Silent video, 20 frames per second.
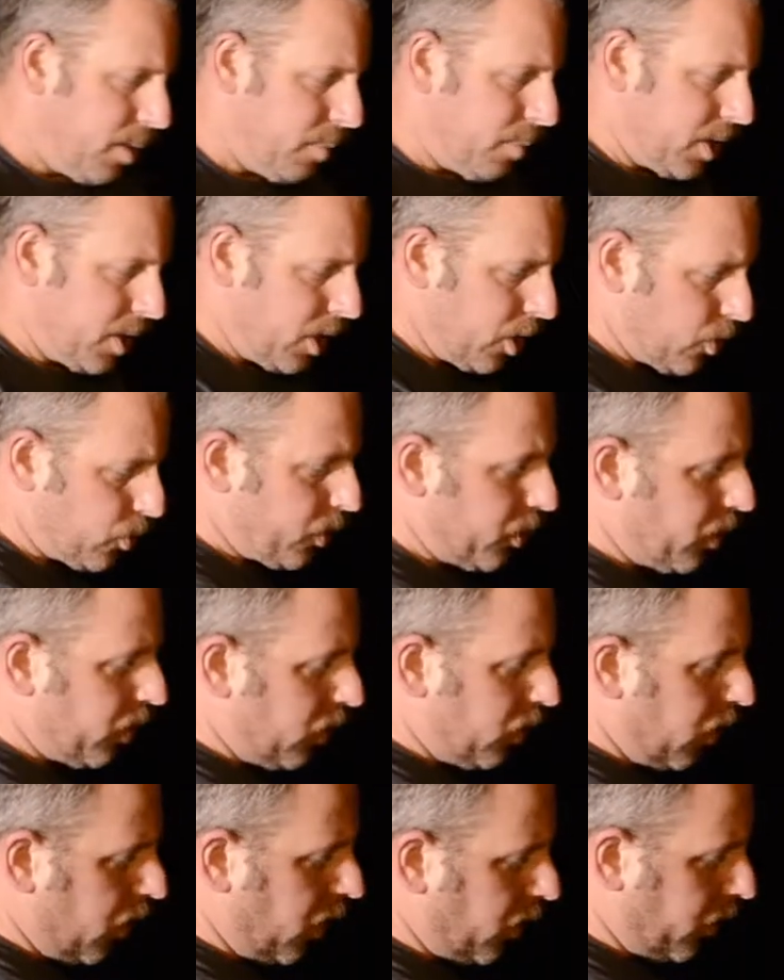Because we're
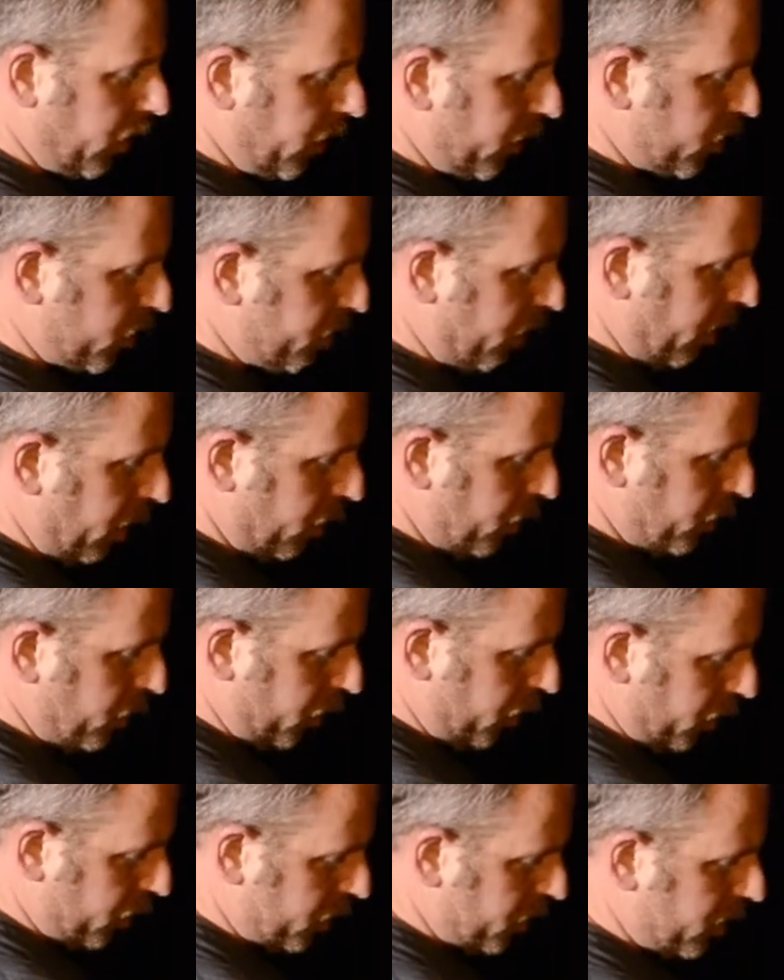doing longer
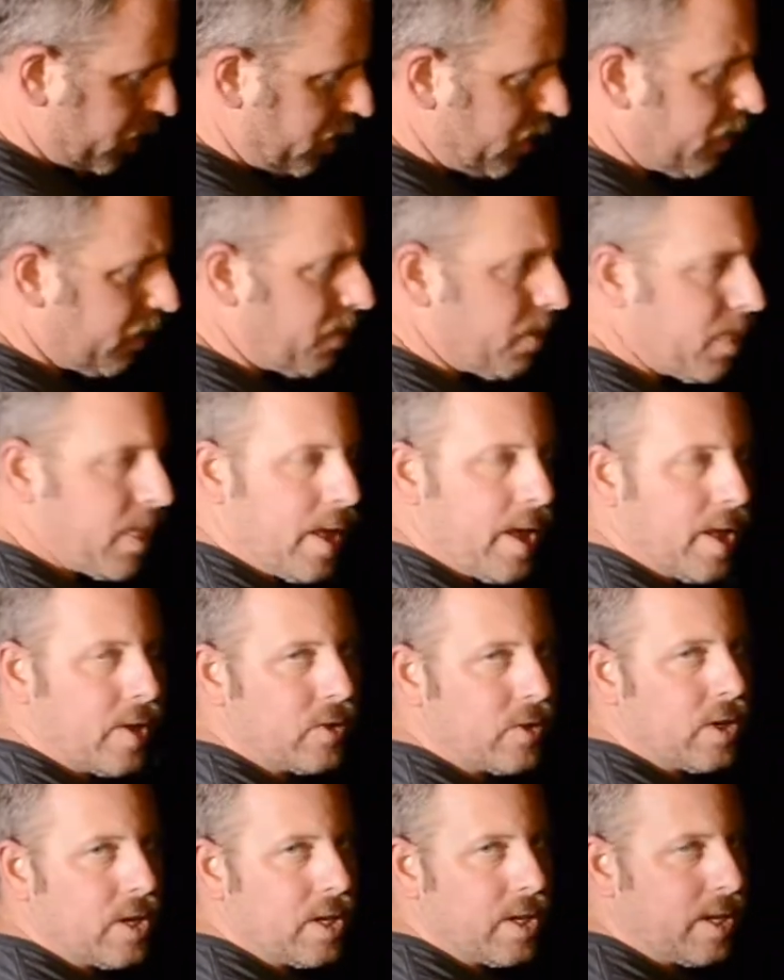exposures,
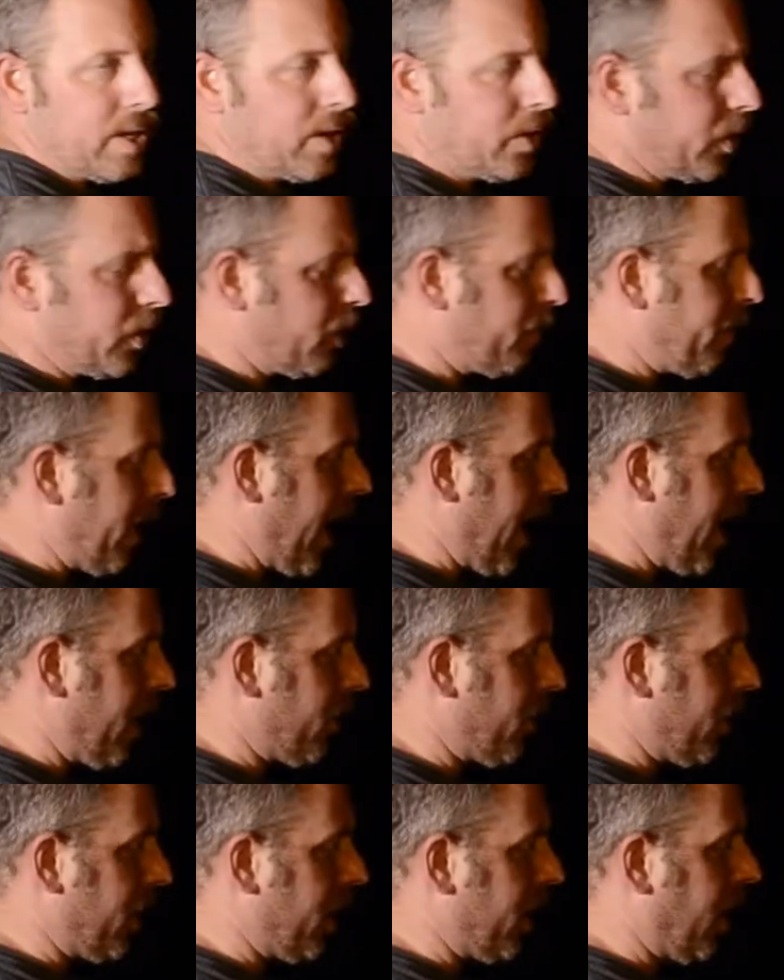it's going to kill your
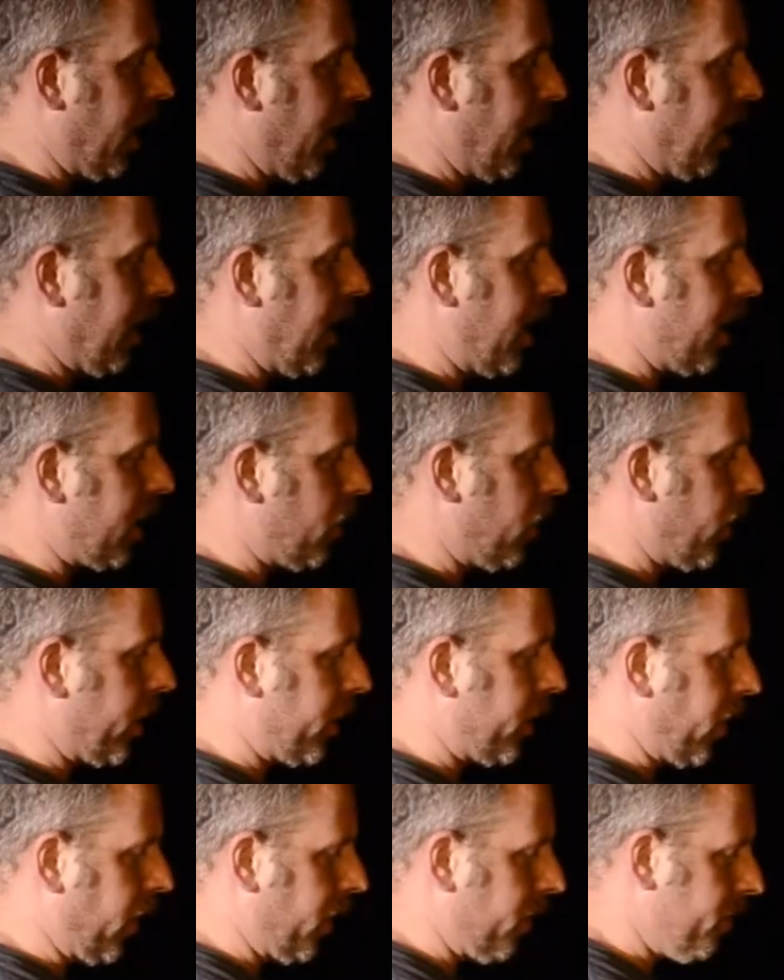battery a lot
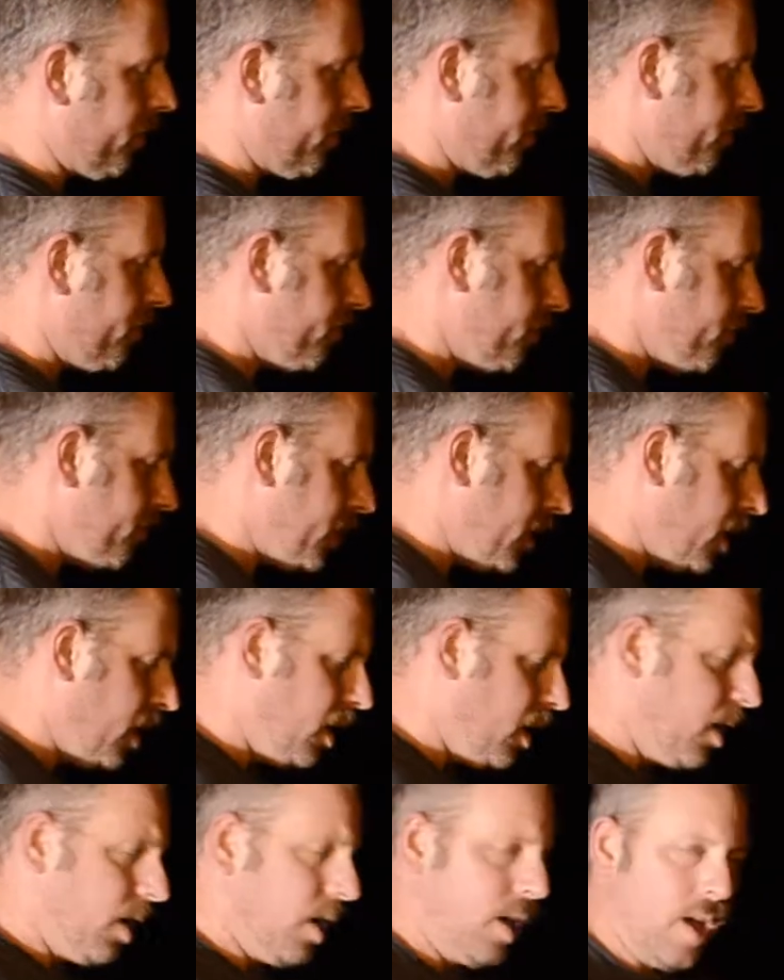quicker.
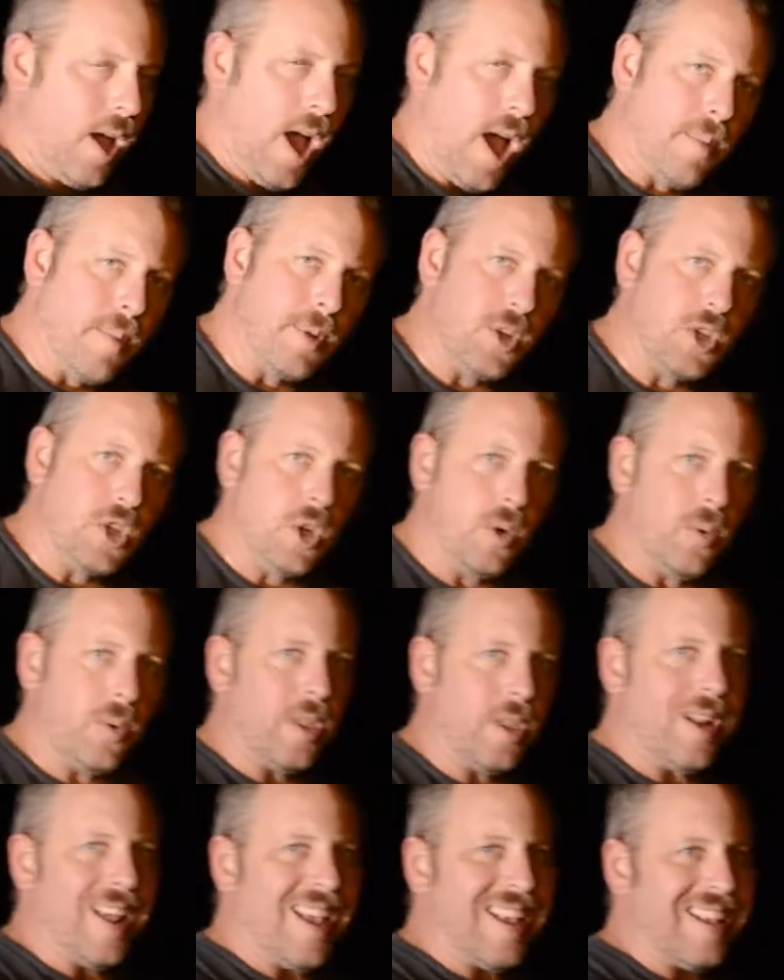I'm going to be shooting
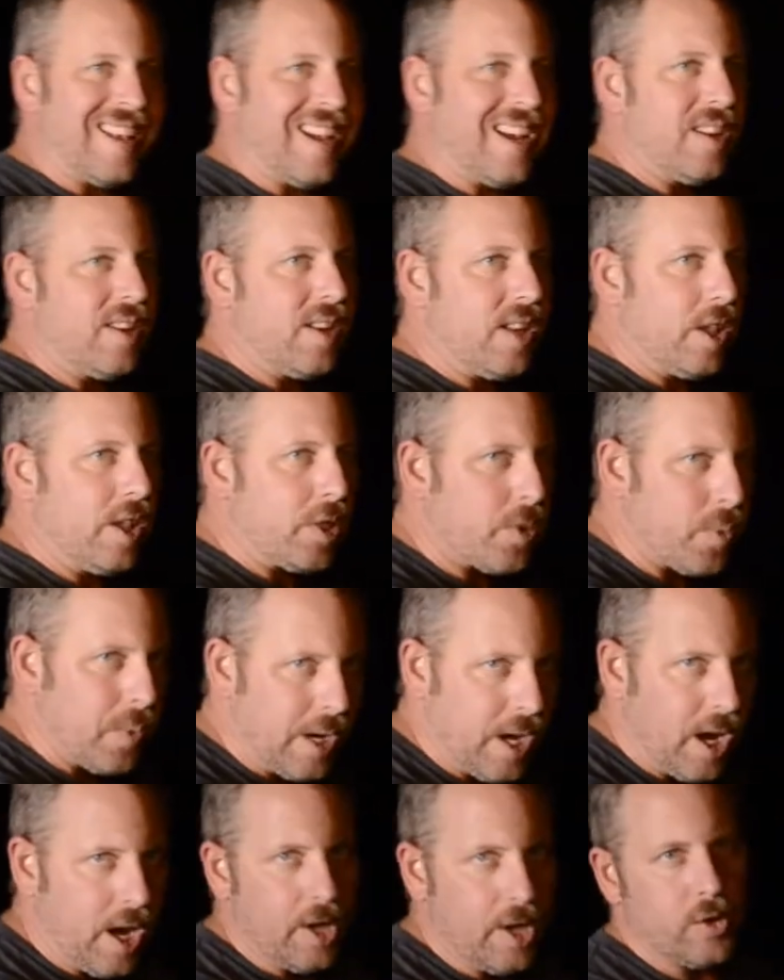with a Nikon
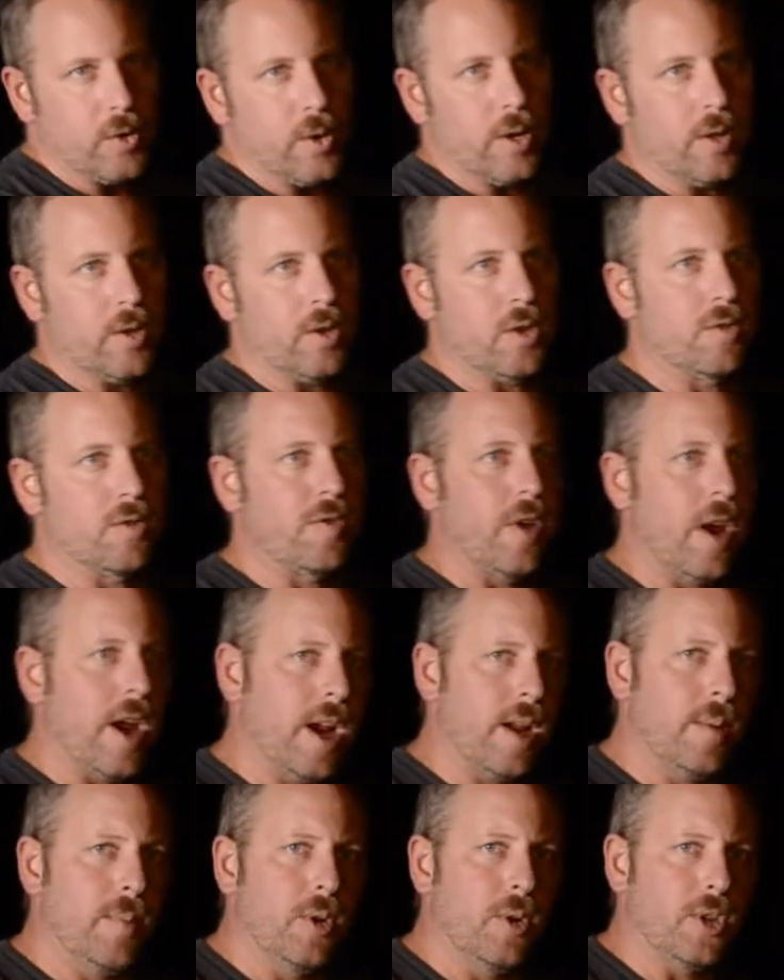D300. There's
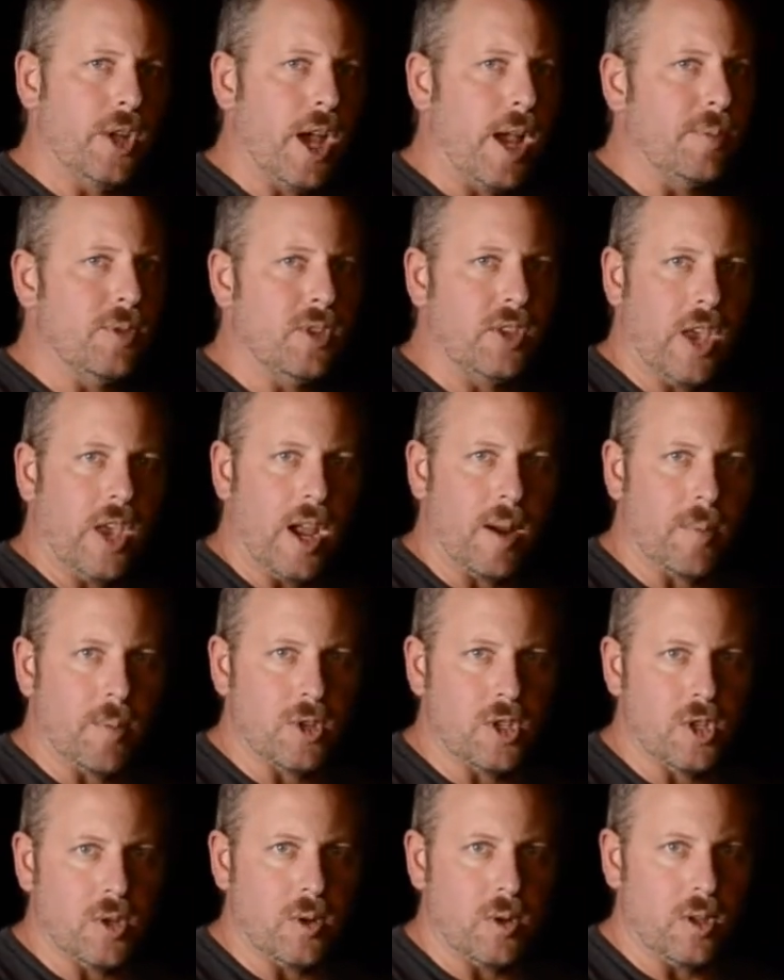variable types of
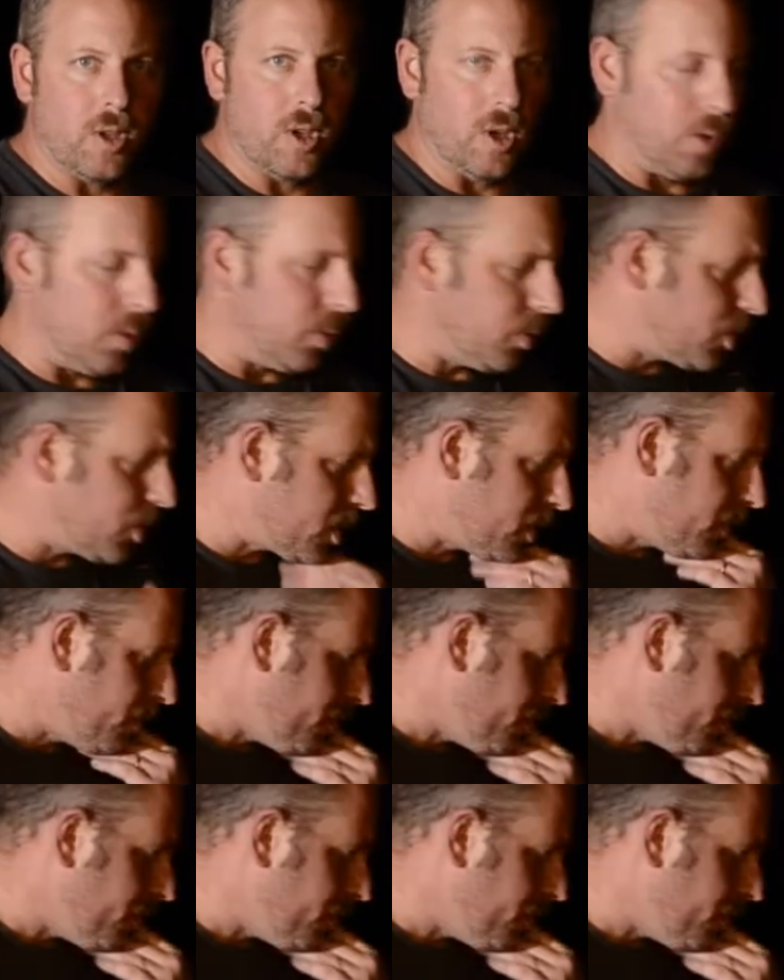cameras you can use